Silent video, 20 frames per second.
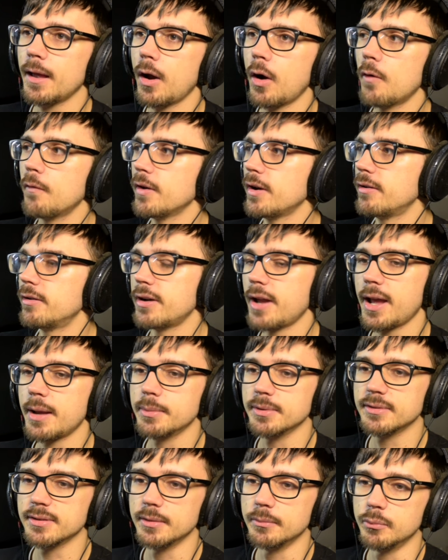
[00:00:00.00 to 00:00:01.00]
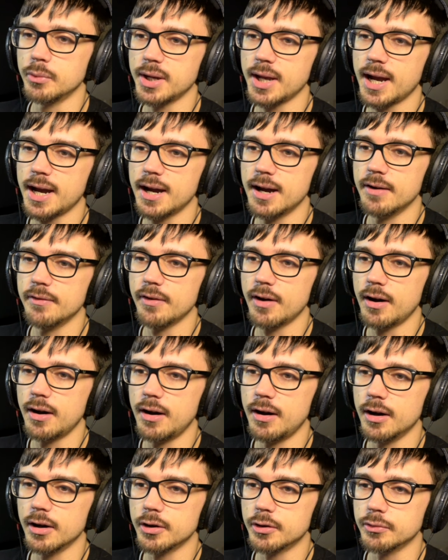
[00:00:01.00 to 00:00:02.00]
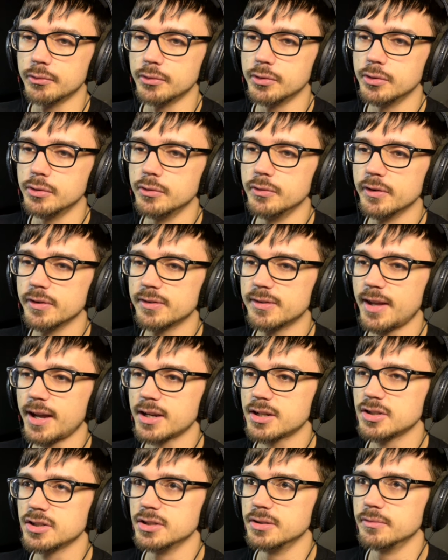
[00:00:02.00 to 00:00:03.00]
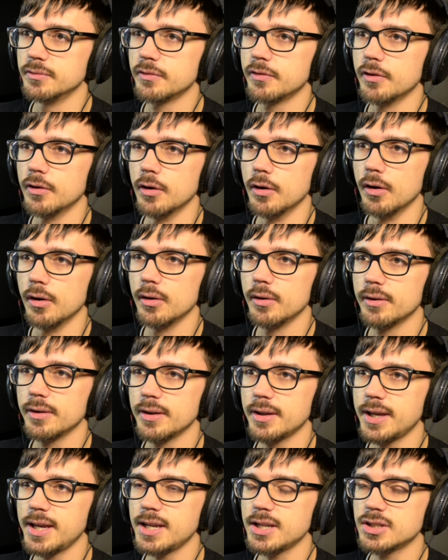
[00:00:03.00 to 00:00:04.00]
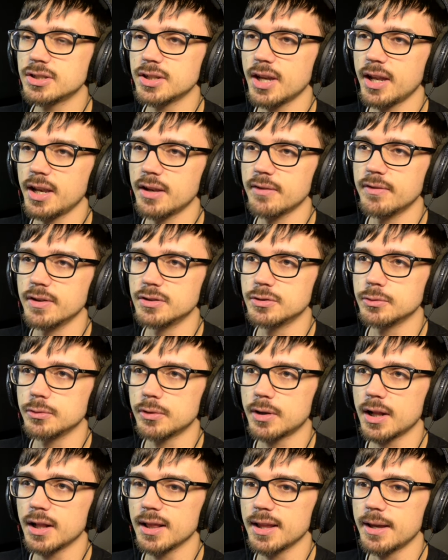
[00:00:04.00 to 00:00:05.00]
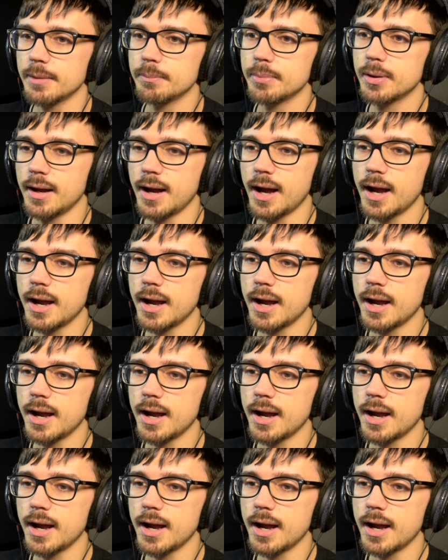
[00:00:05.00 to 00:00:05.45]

Over here in Ableton, we have our groove section for each individual clip.